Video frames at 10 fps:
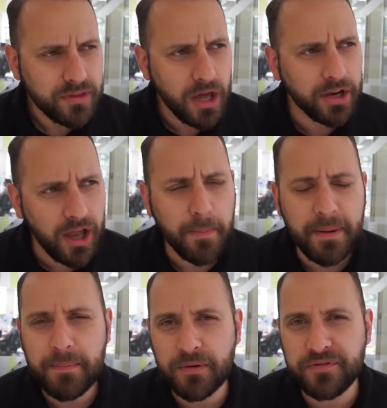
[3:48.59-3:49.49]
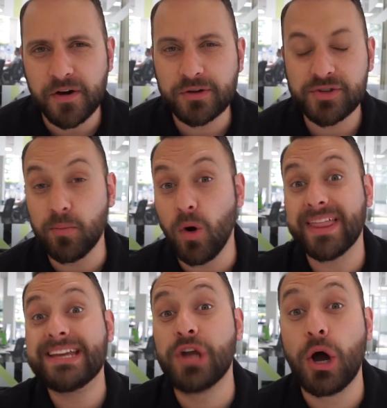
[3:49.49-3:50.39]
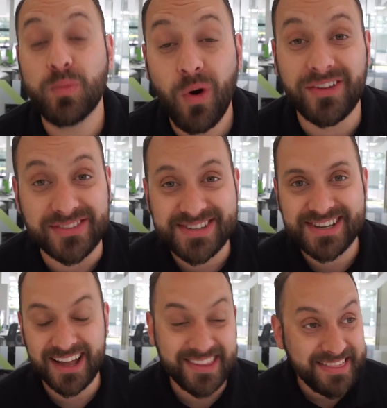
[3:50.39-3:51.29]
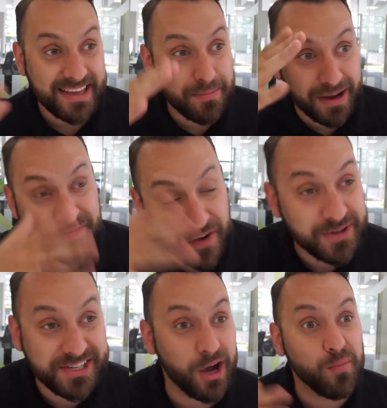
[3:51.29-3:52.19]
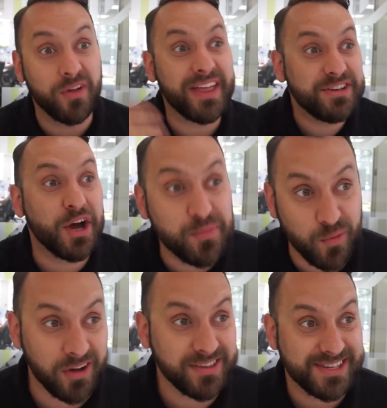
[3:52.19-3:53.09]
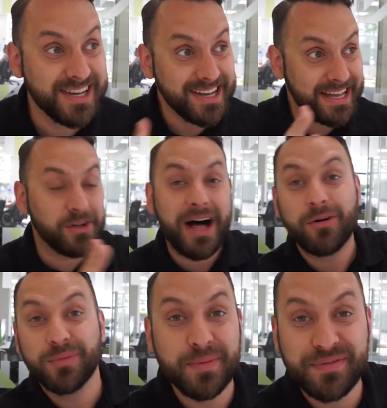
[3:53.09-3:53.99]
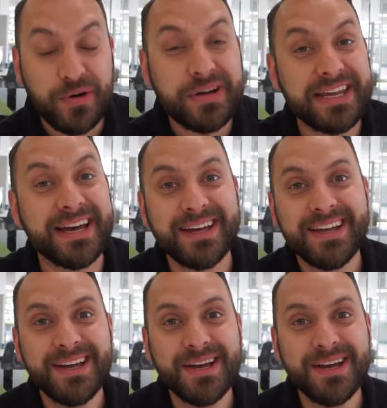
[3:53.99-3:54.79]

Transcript: And a lot of people focus on what they don't want, and they think by focusing on what they don't want, it'll help them avoid it.